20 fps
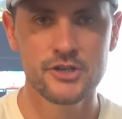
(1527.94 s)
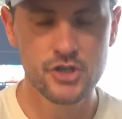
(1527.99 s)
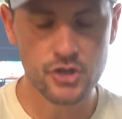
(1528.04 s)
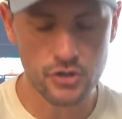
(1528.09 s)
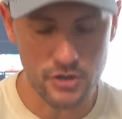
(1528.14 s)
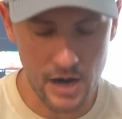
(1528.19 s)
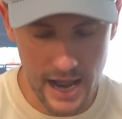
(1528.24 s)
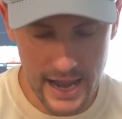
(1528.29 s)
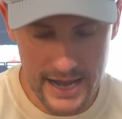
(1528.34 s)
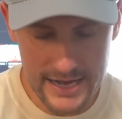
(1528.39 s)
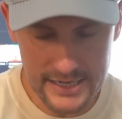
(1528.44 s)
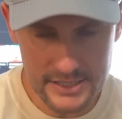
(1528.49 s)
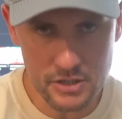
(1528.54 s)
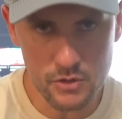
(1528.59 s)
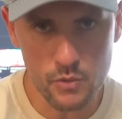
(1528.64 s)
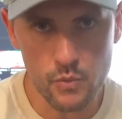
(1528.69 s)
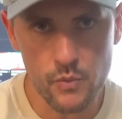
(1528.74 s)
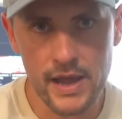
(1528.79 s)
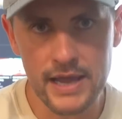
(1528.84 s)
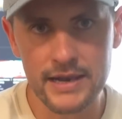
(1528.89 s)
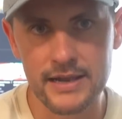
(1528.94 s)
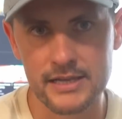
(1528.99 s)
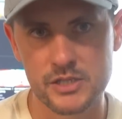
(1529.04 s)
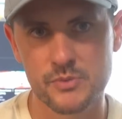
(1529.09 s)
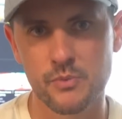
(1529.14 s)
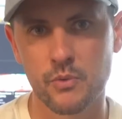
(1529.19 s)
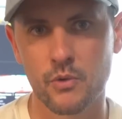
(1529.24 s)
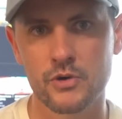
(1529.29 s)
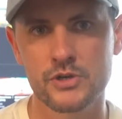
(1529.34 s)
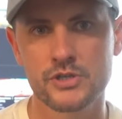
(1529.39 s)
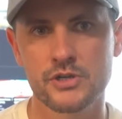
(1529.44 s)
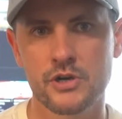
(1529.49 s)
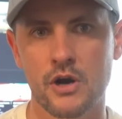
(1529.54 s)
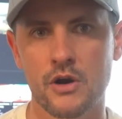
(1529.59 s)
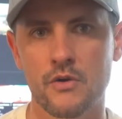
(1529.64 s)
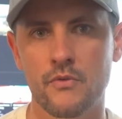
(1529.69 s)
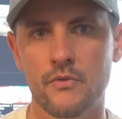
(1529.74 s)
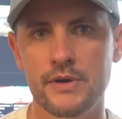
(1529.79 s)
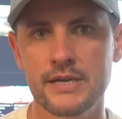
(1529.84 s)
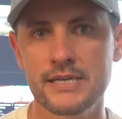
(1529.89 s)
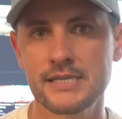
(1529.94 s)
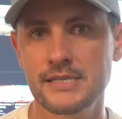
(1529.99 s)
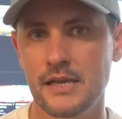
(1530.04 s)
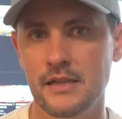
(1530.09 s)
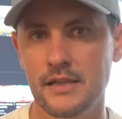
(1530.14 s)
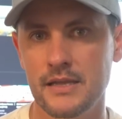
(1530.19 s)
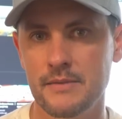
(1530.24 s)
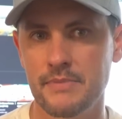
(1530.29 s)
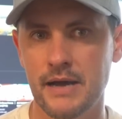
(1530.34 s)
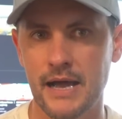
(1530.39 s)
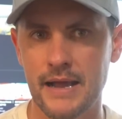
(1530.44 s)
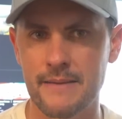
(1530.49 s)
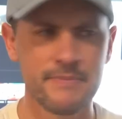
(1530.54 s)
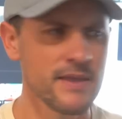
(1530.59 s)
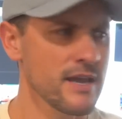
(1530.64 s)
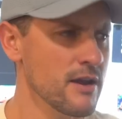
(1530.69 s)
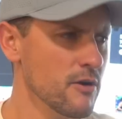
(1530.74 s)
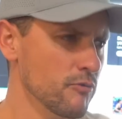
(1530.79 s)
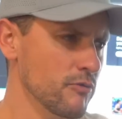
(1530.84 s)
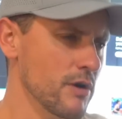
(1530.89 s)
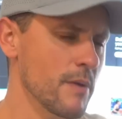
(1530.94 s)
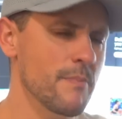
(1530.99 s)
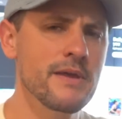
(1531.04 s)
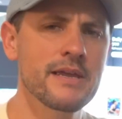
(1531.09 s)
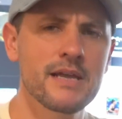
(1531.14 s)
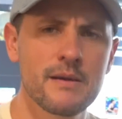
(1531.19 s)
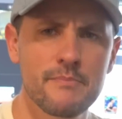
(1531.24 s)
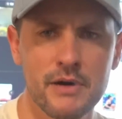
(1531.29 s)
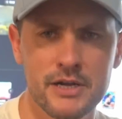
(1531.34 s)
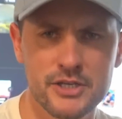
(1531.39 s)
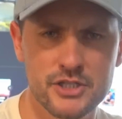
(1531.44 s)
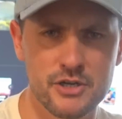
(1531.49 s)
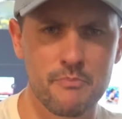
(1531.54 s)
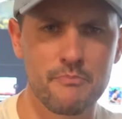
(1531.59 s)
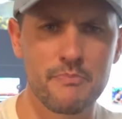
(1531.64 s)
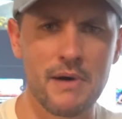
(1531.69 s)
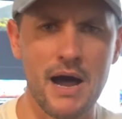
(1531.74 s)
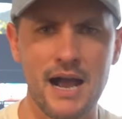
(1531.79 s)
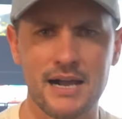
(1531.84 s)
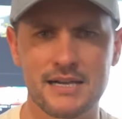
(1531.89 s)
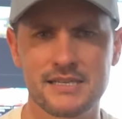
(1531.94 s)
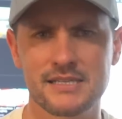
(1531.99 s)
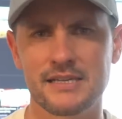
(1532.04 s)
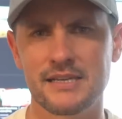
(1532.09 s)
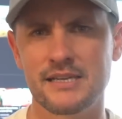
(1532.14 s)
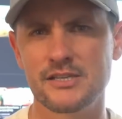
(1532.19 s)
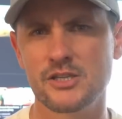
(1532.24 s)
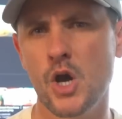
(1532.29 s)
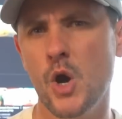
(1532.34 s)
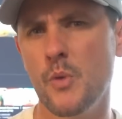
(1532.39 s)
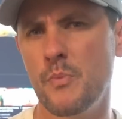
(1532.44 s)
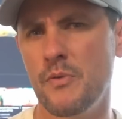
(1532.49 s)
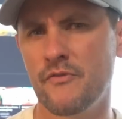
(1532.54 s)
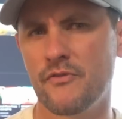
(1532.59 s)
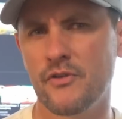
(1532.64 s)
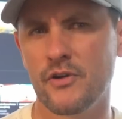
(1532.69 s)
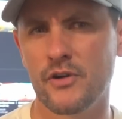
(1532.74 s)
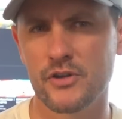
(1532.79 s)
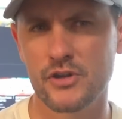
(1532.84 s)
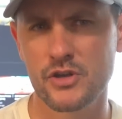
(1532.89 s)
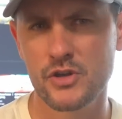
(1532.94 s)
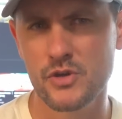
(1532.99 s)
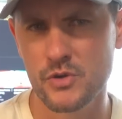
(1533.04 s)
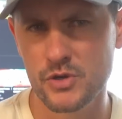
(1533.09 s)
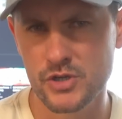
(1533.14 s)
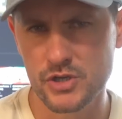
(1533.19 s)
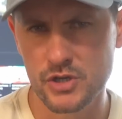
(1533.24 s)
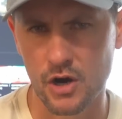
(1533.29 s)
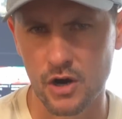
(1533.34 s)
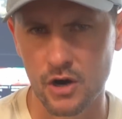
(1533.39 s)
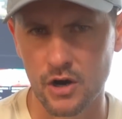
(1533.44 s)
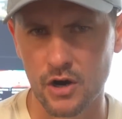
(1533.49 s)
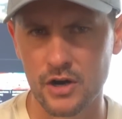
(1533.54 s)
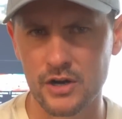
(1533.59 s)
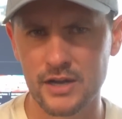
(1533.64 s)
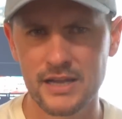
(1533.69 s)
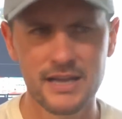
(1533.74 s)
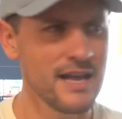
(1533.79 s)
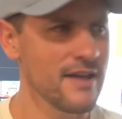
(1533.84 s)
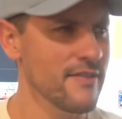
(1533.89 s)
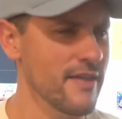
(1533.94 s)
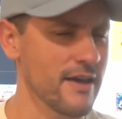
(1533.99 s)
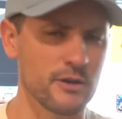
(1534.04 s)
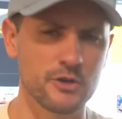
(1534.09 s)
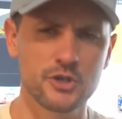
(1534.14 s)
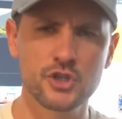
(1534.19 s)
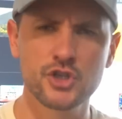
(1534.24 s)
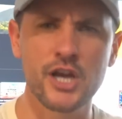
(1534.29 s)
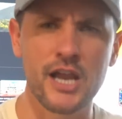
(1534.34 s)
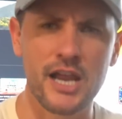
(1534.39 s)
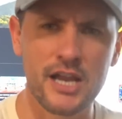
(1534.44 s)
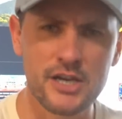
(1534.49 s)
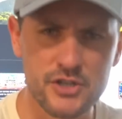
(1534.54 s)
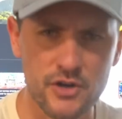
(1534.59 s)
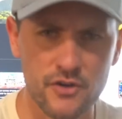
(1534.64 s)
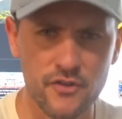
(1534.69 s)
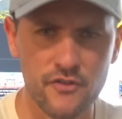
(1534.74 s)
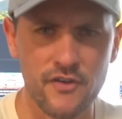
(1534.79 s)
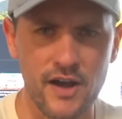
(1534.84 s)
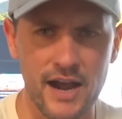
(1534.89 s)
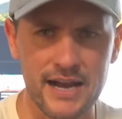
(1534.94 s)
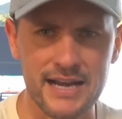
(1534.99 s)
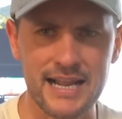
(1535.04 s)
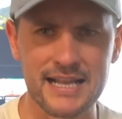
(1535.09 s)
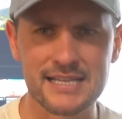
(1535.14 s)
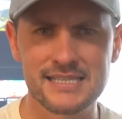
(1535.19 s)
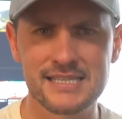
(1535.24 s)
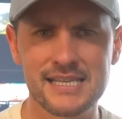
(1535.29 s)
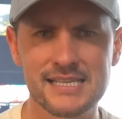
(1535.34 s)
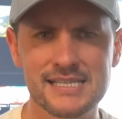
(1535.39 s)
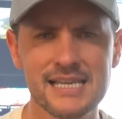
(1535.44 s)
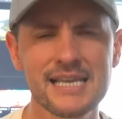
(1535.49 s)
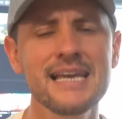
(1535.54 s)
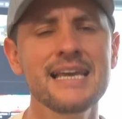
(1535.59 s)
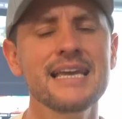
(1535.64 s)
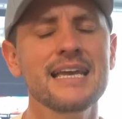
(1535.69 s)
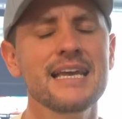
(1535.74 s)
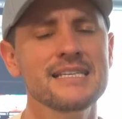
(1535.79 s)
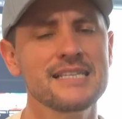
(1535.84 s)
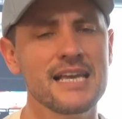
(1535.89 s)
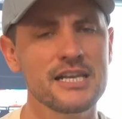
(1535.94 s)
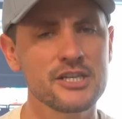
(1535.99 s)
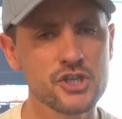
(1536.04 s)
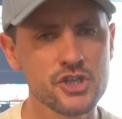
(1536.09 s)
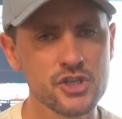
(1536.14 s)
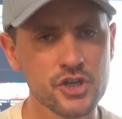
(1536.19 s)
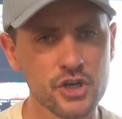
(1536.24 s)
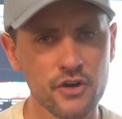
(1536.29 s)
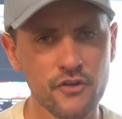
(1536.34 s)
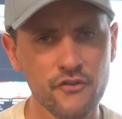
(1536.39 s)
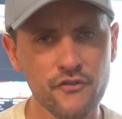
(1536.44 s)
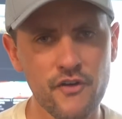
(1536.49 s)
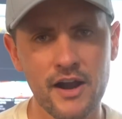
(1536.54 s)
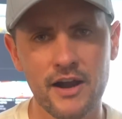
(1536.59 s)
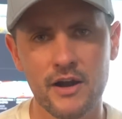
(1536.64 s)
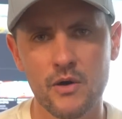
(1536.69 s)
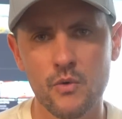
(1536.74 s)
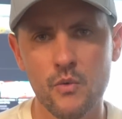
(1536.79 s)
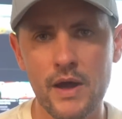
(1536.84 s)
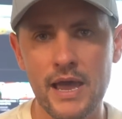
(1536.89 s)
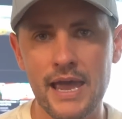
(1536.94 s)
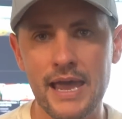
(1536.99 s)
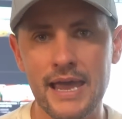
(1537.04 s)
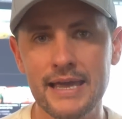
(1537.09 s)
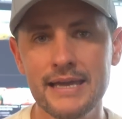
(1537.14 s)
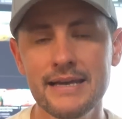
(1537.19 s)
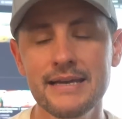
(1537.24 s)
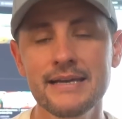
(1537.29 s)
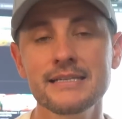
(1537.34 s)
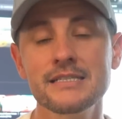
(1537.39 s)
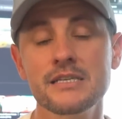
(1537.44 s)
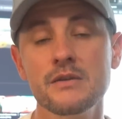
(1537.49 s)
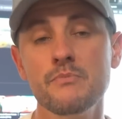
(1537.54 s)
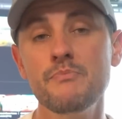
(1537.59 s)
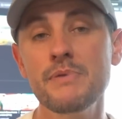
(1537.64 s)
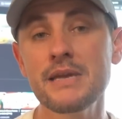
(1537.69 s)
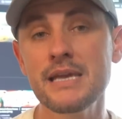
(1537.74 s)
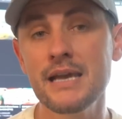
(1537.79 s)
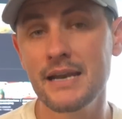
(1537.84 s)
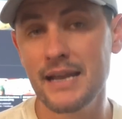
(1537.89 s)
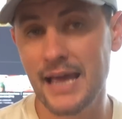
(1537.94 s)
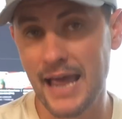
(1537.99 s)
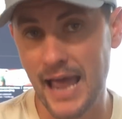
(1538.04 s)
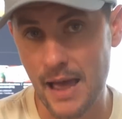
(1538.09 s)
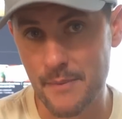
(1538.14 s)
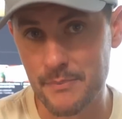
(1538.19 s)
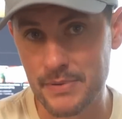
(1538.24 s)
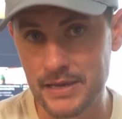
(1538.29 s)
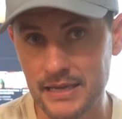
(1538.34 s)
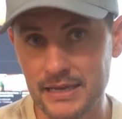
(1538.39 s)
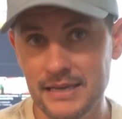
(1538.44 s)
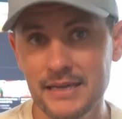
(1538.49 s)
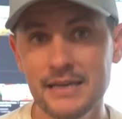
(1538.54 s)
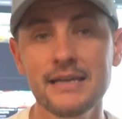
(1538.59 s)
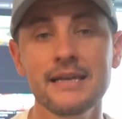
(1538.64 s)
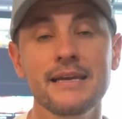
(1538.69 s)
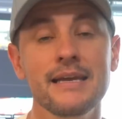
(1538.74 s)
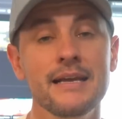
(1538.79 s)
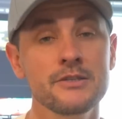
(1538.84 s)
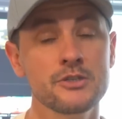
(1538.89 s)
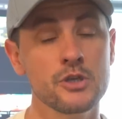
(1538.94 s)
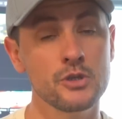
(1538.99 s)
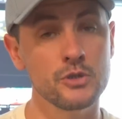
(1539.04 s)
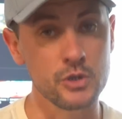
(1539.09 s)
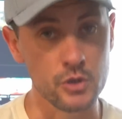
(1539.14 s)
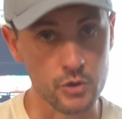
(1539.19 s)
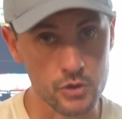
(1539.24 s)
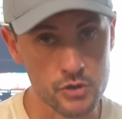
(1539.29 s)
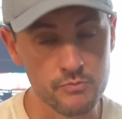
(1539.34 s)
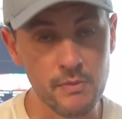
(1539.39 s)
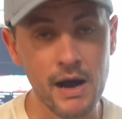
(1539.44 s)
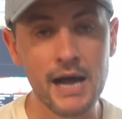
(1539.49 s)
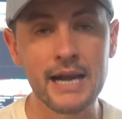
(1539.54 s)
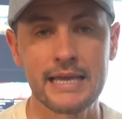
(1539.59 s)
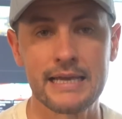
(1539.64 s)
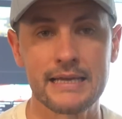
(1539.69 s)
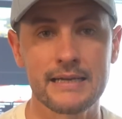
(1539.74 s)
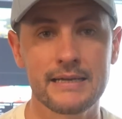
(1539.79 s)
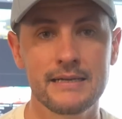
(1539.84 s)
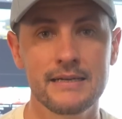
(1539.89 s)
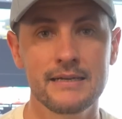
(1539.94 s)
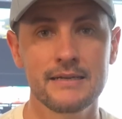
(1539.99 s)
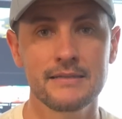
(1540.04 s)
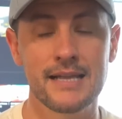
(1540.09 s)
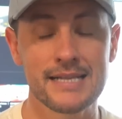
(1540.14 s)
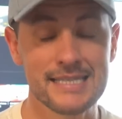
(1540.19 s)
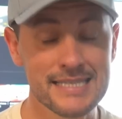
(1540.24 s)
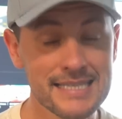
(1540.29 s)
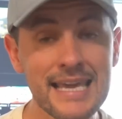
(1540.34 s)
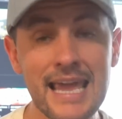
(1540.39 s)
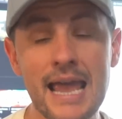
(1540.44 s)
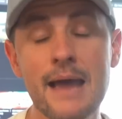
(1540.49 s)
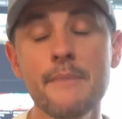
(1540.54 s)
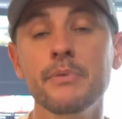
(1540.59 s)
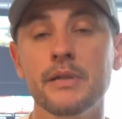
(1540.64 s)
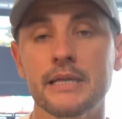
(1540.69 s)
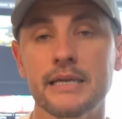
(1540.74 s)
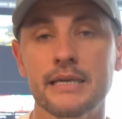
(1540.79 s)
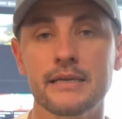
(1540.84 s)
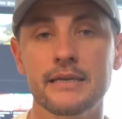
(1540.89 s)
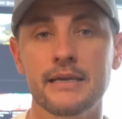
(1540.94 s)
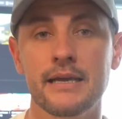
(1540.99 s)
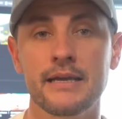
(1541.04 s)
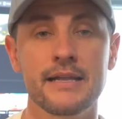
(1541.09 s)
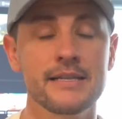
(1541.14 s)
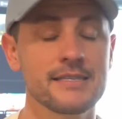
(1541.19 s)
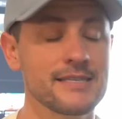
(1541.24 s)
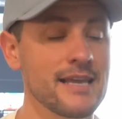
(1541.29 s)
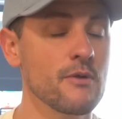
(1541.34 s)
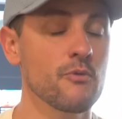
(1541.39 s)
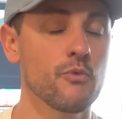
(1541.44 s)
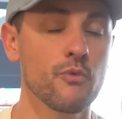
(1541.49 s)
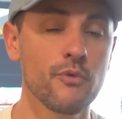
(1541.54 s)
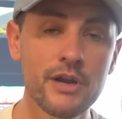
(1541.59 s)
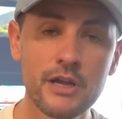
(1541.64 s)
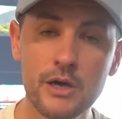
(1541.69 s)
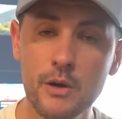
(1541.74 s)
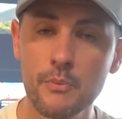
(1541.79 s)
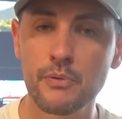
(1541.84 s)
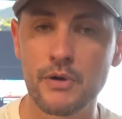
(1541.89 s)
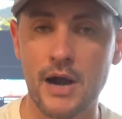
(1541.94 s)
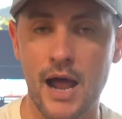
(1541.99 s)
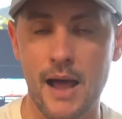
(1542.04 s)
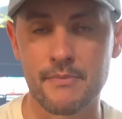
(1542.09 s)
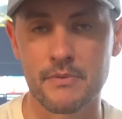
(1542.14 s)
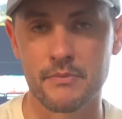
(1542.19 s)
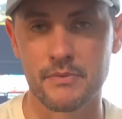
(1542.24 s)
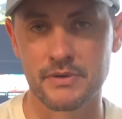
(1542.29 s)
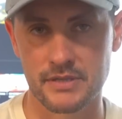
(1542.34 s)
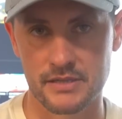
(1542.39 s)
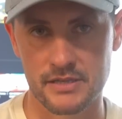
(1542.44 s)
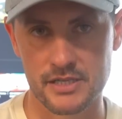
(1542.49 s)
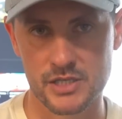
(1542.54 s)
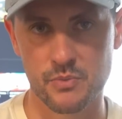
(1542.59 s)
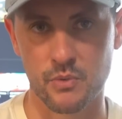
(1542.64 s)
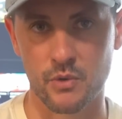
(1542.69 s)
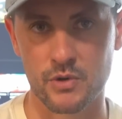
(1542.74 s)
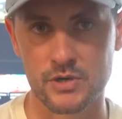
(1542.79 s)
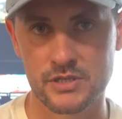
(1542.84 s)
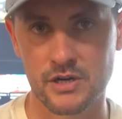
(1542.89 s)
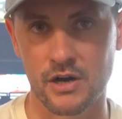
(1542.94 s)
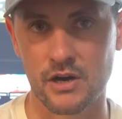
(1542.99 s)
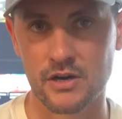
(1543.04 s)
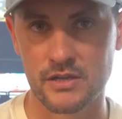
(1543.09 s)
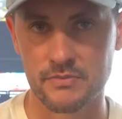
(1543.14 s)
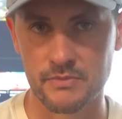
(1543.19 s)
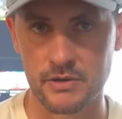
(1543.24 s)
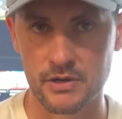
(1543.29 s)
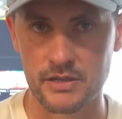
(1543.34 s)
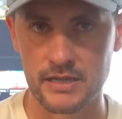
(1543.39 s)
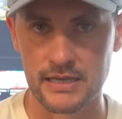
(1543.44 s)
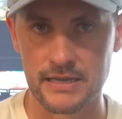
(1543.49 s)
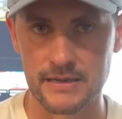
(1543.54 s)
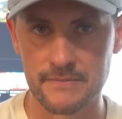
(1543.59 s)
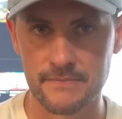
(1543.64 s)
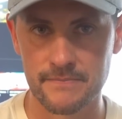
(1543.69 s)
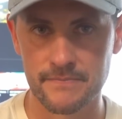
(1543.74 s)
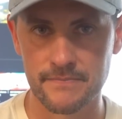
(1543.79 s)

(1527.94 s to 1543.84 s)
Trying to win at sports card reselling by ripping a bunch of boxes, hoping for a huge card that'll change your finances, is a surefire way to be unhappy and to lose money. That's gambling, and it's a real problem within the sports card community.